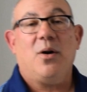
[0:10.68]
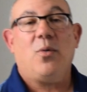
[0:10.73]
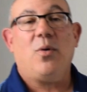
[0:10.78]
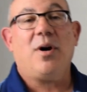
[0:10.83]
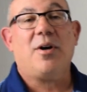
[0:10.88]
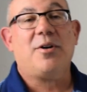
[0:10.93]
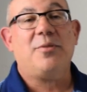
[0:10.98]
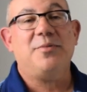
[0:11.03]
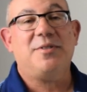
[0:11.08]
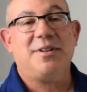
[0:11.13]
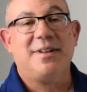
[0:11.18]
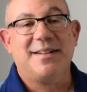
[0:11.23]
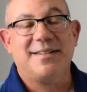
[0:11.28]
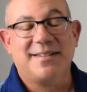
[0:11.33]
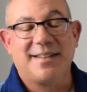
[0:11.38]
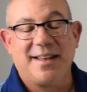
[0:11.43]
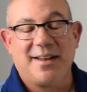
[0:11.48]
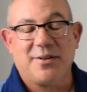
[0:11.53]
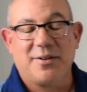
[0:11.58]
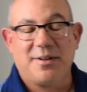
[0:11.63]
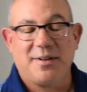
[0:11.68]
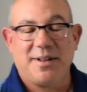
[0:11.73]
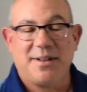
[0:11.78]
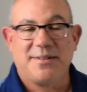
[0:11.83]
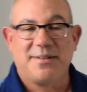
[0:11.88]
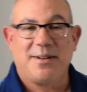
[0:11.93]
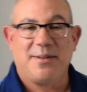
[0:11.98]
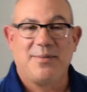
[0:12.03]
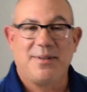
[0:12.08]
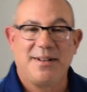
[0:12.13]
Welcome to Let's
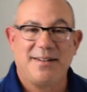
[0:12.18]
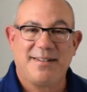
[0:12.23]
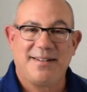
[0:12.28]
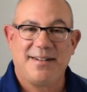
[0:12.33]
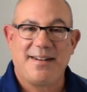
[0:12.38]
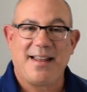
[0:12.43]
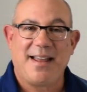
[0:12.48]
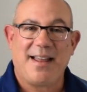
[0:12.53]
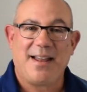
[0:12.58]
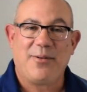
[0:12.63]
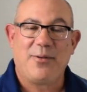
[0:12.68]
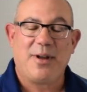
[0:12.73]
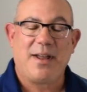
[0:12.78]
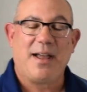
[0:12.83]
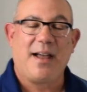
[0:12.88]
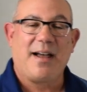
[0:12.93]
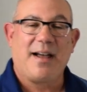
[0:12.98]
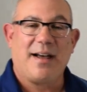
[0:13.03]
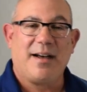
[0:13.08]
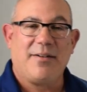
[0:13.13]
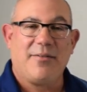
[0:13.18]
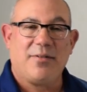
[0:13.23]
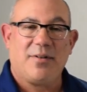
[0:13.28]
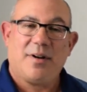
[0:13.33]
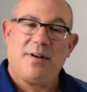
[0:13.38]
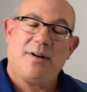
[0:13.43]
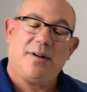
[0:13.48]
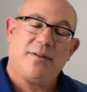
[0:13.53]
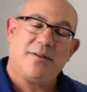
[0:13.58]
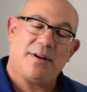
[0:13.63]
Calculate Something. Today we
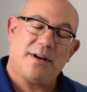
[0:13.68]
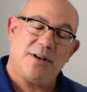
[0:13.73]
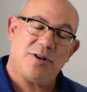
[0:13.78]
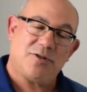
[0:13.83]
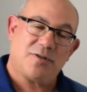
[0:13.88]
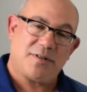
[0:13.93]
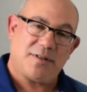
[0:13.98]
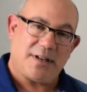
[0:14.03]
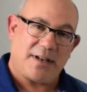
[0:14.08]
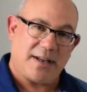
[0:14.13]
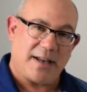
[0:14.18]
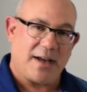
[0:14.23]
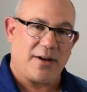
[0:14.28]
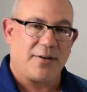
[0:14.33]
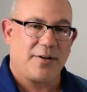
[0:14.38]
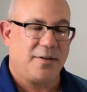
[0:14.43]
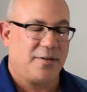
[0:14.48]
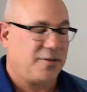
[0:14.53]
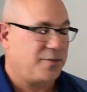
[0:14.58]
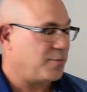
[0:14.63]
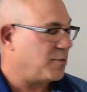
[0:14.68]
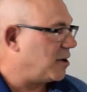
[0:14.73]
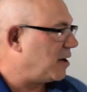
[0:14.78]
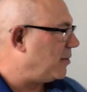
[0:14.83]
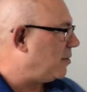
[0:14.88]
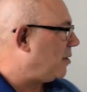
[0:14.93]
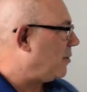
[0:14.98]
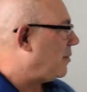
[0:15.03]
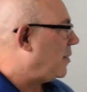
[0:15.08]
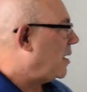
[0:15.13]
have another interesting calculus
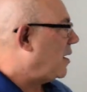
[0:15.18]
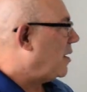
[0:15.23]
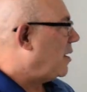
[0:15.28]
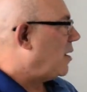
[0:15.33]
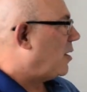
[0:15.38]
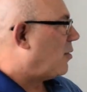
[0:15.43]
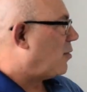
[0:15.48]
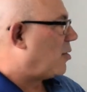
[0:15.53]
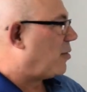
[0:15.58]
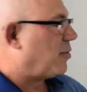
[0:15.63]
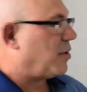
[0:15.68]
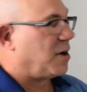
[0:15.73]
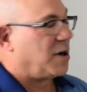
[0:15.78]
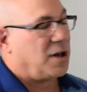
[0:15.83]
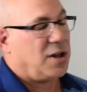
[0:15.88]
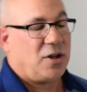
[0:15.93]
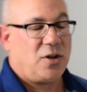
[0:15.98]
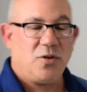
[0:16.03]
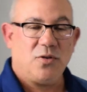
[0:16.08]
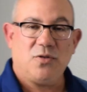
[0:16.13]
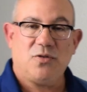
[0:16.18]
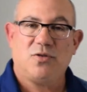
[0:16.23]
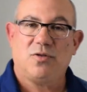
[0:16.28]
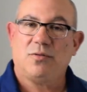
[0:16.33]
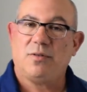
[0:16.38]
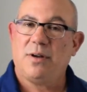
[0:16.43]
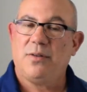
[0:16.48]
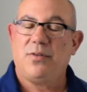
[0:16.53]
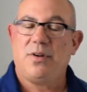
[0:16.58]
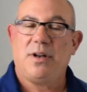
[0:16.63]
problem where we're going to use
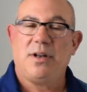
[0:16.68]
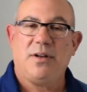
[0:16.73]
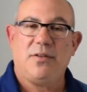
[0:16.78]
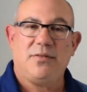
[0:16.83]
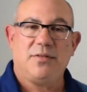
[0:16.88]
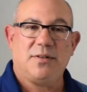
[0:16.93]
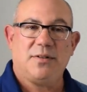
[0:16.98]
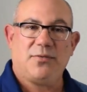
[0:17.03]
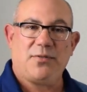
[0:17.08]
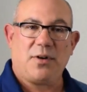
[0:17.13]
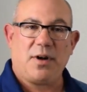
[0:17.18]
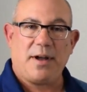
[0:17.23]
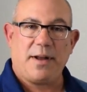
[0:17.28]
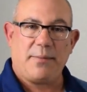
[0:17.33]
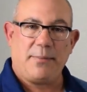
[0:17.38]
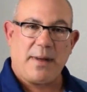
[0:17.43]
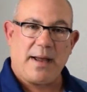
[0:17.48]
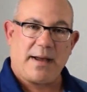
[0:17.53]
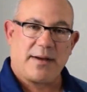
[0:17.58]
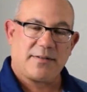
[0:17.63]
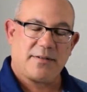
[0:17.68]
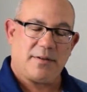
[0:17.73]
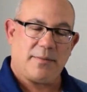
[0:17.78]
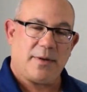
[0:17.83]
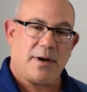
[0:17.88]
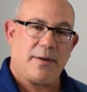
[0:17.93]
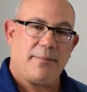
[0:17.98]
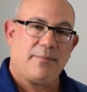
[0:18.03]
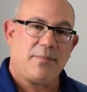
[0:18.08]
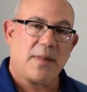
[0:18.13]
derivatives to find
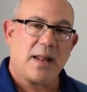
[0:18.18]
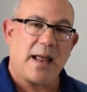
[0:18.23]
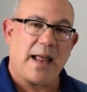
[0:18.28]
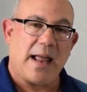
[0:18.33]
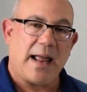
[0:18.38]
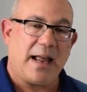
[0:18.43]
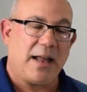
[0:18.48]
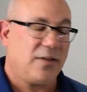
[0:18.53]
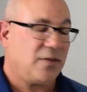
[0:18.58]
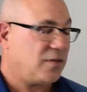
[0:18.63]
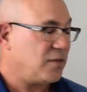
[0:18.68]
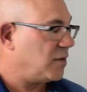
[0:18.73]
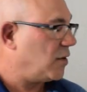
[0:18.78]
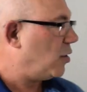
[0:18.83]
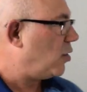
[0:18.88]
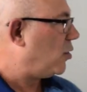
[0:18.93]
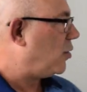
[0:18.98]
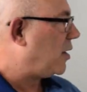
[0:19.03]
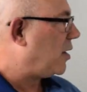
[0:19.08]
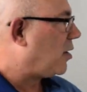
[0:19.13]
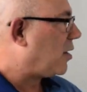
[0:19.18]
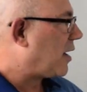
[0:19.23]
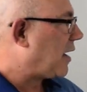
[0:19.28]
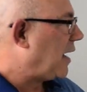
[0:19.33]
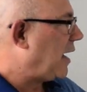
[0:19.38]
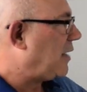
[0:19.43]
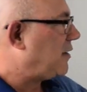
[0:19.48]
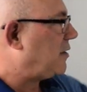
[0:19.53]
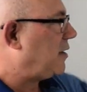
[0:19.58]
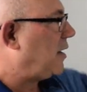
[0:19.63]
maxima. And so in our
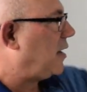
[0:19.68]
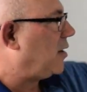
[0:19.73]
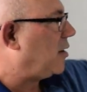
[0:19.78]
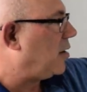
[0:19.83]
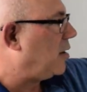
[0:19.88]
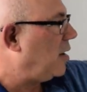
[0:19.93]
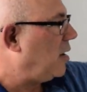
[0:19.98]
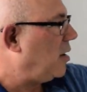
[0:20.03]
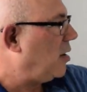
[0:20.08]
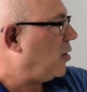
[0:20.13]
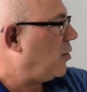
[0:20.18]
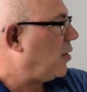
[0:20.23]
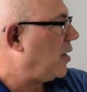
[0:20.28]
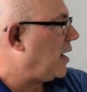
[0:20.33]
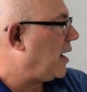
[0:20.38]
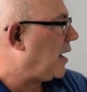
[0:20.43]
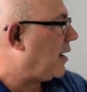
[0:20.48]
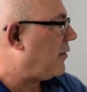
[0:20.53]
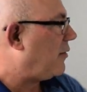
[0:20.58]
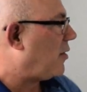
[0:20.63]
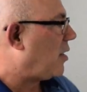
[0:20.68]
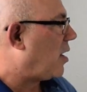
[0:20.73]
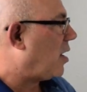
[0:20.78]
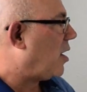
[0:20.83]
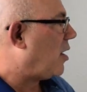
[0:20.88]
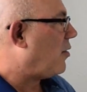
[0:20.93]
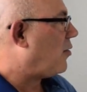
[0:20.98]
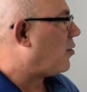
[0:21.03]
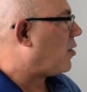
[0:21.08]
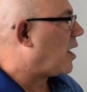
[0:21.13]
case here, we have
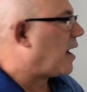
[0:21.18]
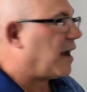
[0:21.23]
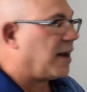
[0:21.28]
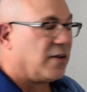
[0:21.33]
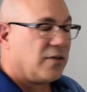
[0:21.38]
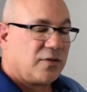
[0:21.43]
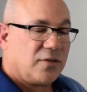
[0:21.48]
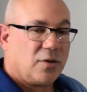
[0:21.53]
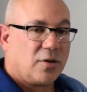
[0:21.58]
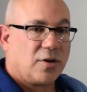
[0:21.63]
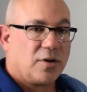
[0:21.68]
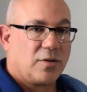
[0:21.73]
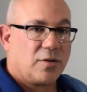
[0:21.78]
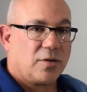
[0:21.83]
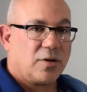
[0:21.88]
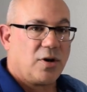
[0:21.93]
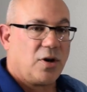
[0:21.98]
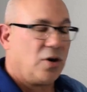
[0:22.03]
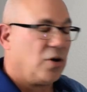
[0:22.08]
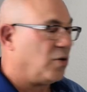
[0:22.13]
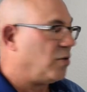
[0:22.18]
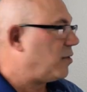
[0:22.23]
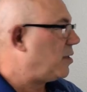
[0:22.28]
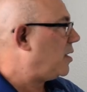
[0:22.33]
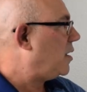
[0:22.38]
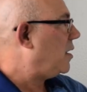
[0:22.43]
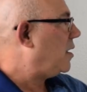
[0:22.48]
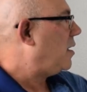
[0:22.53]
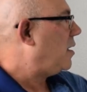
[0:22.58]
a right circular cone